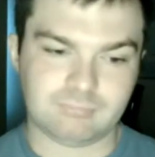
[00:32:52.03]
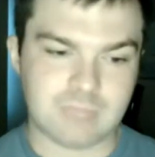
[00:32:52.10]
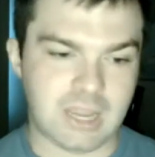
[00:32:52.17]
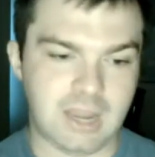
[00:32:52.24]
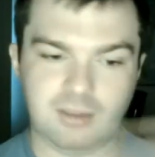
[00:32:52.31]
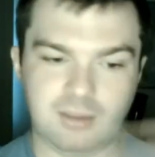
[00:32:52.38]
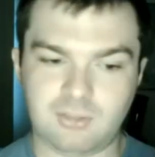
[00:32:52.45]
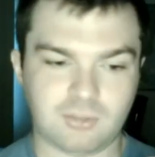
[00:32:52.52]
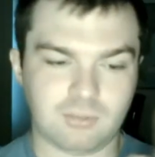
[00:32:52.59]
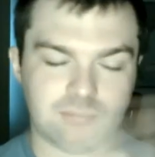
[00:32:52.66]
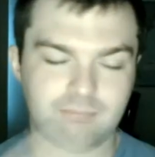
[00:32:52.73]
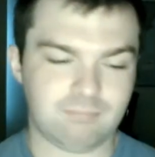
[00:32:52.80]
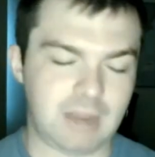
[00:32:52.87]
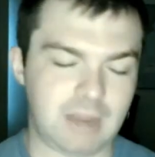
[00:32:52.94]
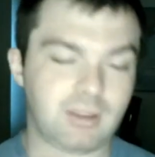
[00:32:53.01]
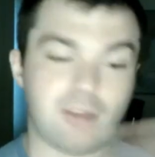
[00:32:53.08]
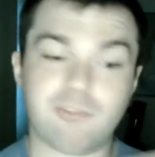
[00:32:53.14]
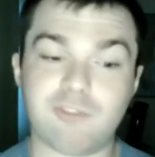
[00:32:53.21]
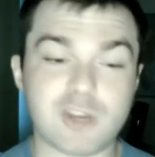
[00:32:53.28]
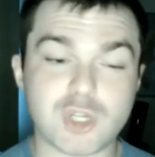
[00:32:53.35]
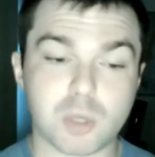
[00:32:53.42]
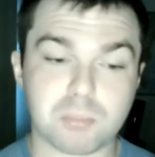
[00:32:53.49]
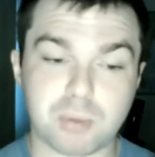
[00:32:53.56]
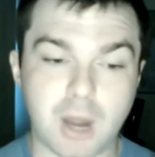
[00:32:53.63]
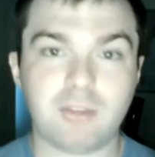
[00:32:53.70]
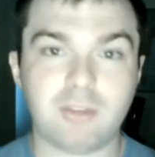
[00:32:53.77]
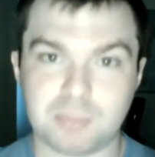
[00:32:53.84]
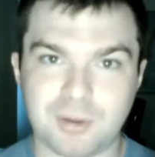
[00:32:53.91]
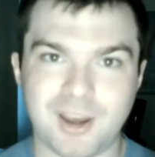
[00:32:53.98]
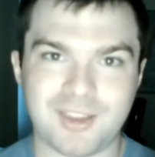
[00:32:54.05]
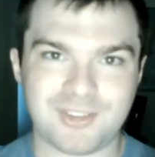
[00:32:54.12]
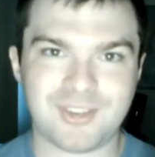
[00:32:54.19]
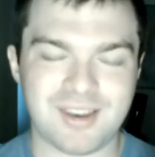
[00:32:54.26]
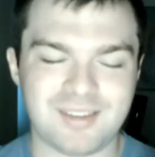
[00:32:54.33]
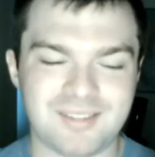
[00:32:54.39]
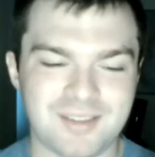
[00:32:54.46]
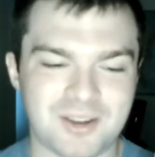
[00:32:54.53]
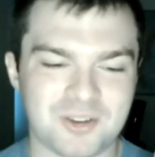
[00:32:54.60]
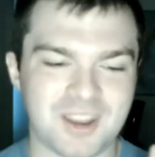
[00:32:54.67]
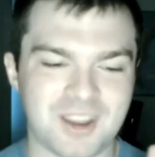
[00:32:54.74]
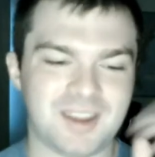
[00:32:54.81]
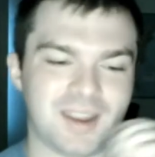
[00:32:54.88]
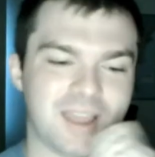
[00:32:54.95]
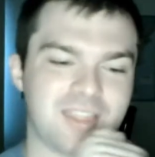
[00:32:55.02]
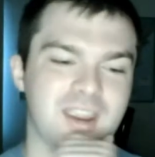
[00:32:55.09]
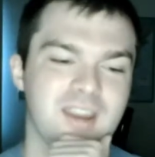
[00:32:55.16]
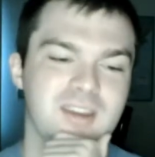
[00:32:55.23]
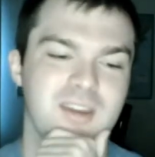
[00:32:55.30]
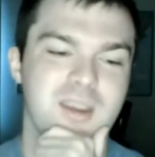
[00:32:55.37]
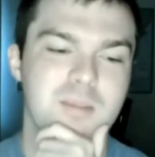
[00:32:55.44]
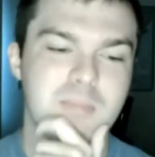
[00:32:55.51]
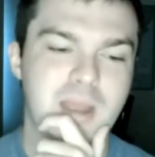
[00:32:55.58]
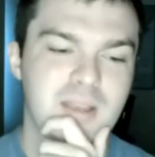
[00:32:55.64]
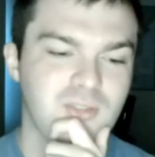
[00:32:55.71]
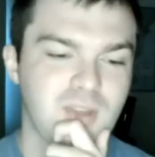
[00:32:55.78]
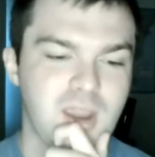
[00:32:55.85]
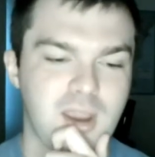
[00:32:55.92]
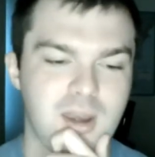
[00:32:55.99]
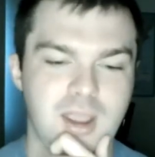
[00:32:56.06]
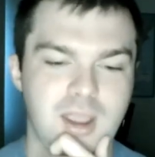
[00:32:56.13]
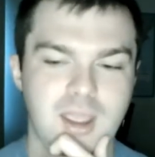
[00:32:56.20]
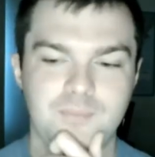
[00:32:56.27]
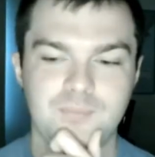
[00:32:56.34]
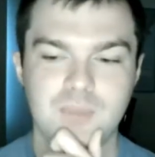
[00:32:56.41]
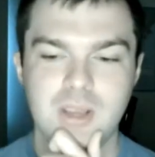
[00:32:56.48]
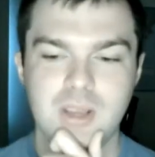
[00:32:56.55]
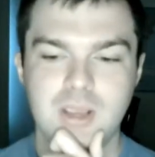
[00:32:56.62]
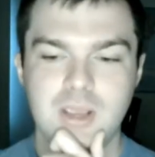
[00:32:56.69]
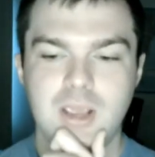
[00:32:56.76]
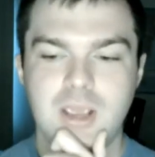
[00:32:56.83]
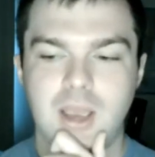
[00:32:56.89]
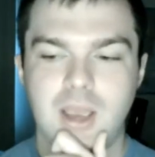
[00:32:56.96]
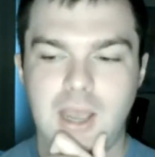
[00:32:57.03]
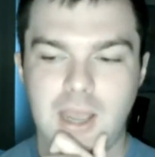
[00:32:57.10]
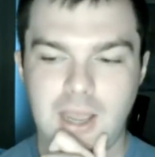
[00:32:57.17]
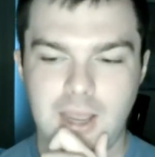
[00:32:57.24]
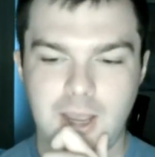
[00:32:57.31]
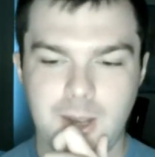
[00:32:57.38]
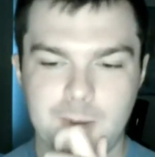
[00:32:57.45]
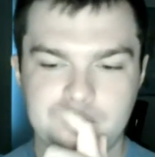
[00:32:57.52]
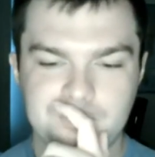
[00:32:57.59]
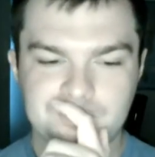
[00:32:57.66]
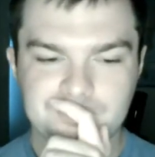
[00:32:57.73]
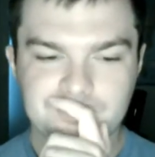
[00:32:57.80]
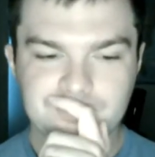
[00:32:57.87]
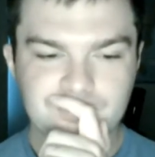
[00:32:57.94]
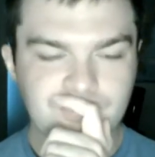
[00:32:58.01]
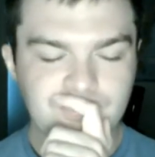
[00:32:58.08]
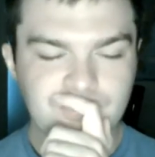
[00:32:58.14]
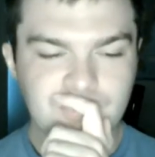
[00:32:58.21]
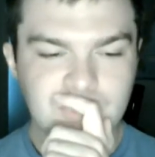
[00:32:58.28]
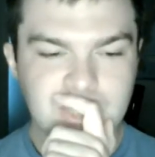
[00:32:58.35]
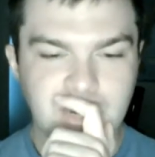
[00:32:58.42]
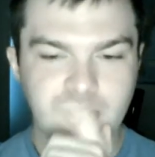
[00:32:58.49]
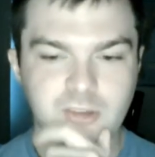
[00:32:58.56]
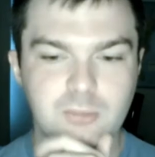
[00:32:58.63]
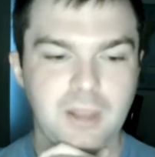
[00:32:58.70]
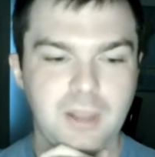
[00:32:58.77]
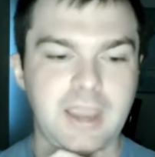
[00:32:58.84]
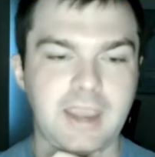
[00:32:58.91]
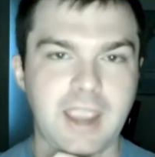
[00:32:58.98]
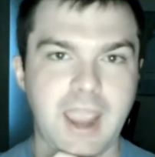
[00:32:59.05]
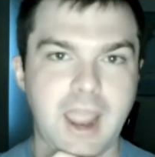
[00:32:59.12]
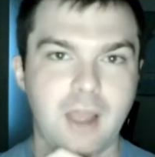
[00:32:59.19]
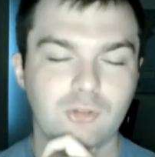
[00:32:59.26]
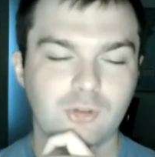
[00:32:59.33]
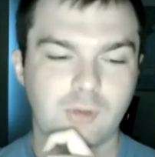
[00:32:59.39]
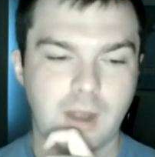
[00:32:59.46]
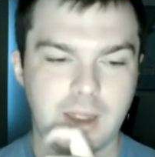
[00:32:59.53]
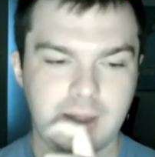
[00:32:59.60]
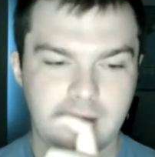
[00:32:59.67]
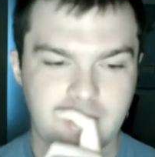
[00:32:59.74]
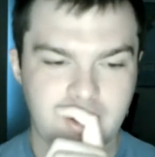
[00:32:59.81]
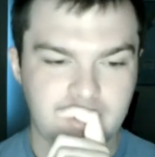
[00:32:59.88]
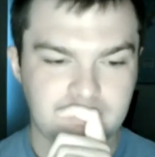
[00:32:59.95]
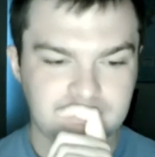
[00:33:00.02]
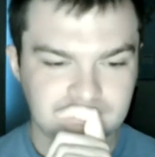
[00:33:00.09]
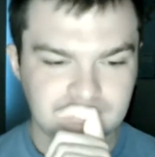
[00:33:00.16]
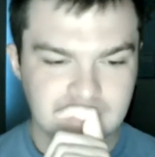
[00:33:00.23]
he's a Fisher-Price president. Okay, I think I can get by saying that. You know, he's playing house right now,